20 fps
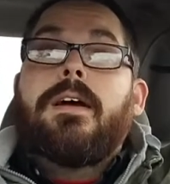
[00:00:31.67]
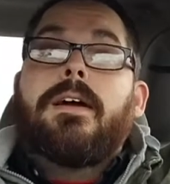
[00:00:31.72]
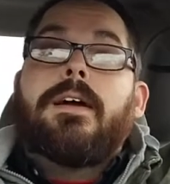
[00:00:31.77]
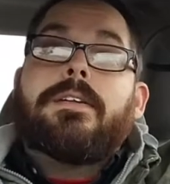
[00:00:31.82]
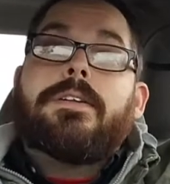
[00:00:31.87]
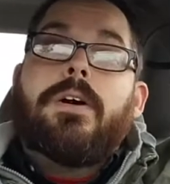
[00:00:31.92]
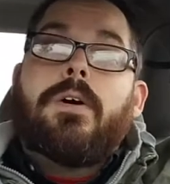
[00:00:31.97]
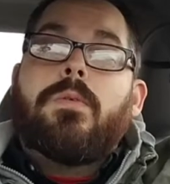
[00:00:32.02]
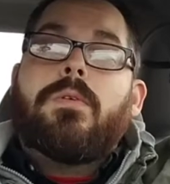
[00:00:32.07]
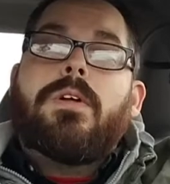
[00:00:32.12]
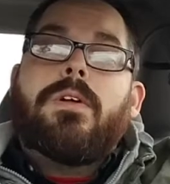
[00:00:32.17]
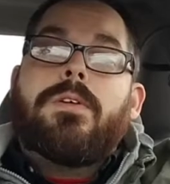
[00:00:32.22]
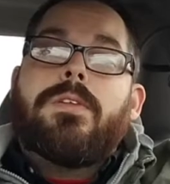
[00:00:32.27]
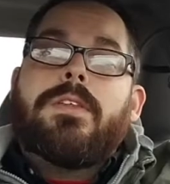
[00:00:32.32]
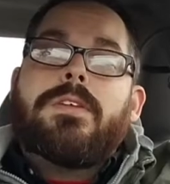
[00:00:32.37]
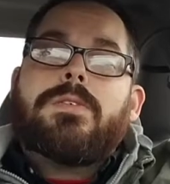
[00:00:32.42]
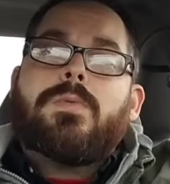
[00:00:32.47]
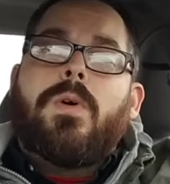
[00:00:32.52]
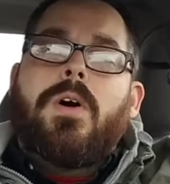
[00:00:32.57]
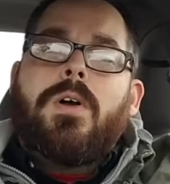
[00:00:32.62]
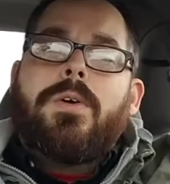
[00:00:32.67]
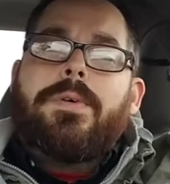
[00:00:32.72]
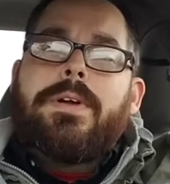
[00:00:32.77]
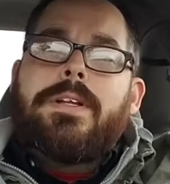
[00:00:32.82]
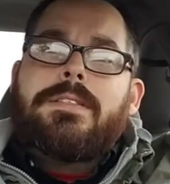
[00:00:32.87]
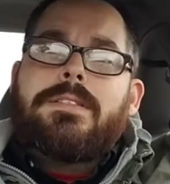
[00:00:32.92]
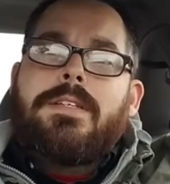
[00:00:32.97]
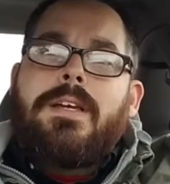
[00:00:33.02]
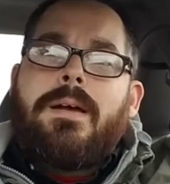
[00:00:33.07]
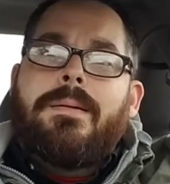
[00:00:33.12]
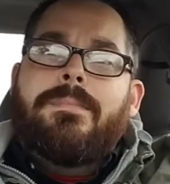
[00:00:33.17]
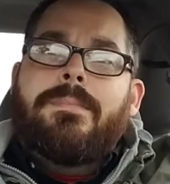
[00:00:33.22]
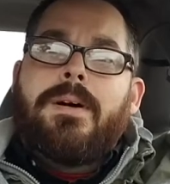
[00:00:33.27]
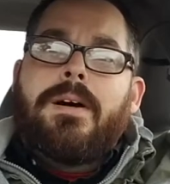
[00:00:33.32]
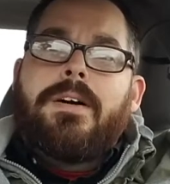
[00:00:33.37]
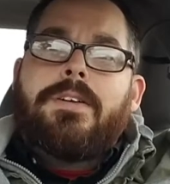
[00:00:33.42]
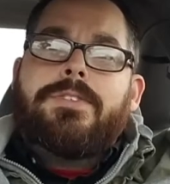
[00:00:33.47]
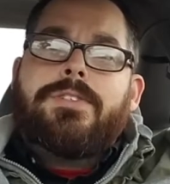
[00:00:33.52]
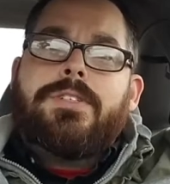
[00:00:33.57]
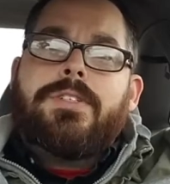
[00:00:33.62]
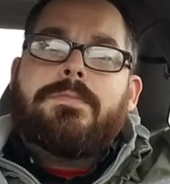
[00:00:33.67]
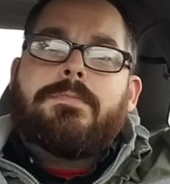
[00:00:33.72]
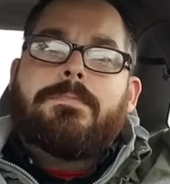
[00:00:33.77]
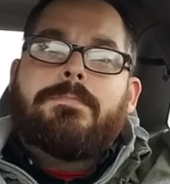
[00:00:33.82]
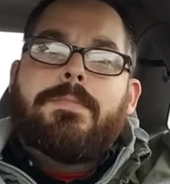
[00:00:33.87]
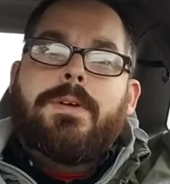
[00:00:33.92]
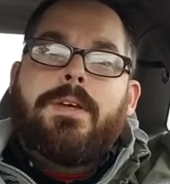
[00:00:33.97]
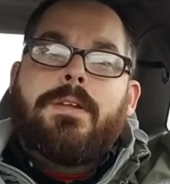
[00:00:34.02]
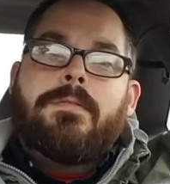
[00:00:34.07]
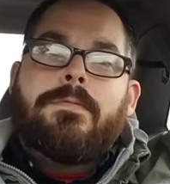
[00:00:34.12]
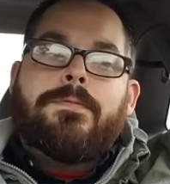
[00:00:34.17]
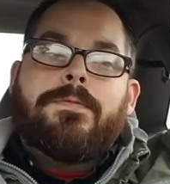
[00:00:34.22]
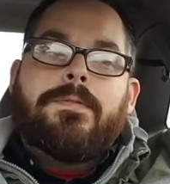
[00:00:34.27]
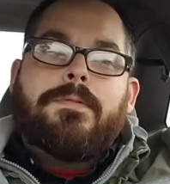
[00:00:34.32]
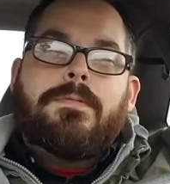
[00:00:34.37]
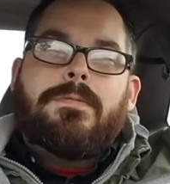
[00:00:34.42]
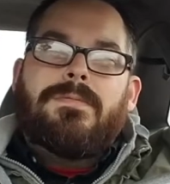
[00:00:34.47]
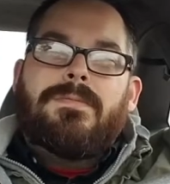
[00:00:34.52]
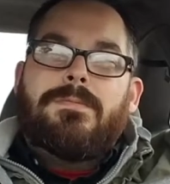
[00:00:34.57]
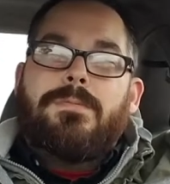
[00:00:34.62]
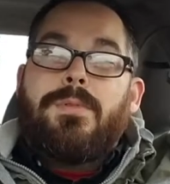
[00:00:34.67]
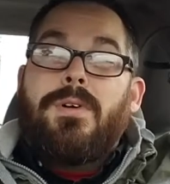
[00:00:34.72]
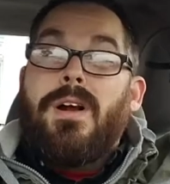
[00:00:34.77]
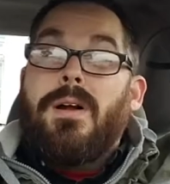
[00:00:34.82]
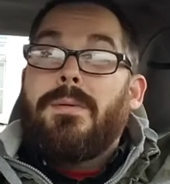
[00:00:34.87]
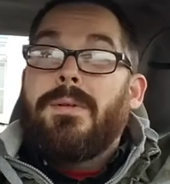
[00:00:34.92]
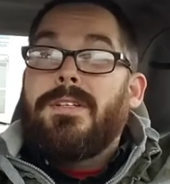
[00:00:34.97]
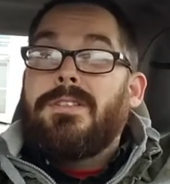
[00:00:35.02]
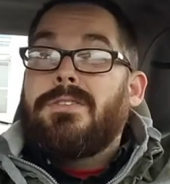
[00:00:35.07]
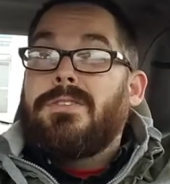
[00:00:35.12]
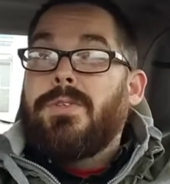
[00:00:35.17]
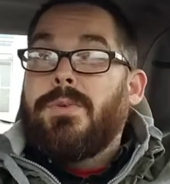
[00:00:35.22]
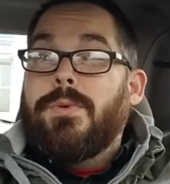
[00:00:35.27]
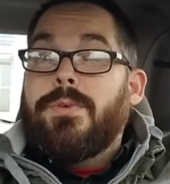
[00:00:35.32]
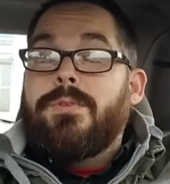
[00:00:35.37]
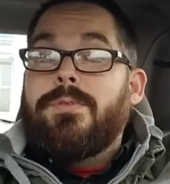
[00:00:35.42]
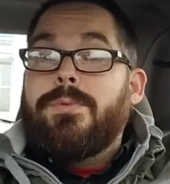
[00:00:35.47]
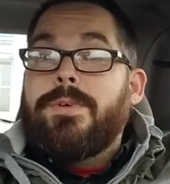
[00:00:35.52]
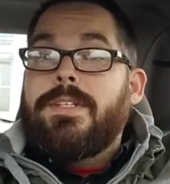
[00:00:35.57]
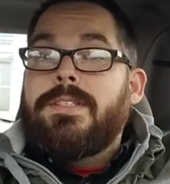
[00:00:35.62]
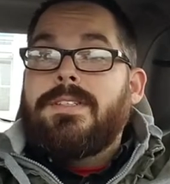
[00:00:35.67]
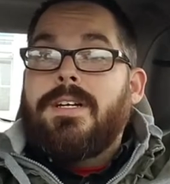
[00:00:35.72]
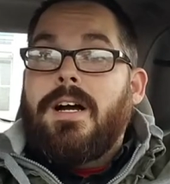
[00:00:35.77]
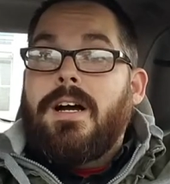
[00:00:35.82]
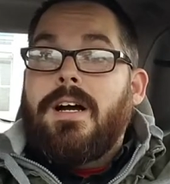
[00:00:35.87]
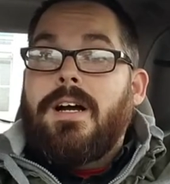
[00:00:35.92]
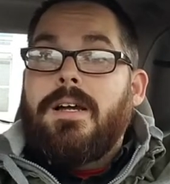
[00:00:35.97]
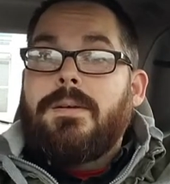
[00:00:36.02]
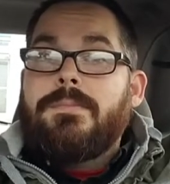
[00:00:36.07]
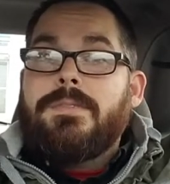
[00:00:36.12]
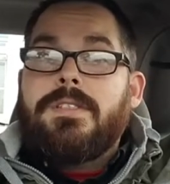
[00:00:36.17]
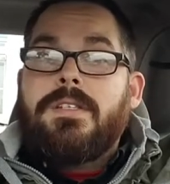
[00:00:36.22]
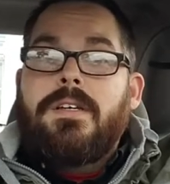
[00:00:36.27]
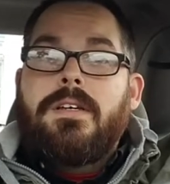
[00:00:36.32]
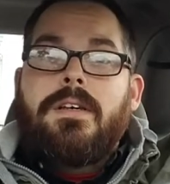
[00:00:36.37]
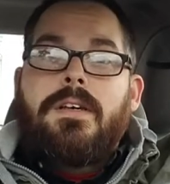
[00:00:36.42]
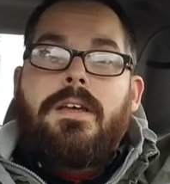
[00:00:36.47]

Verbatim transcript: I don't go to this Walgreens that much. Been probably two or three times.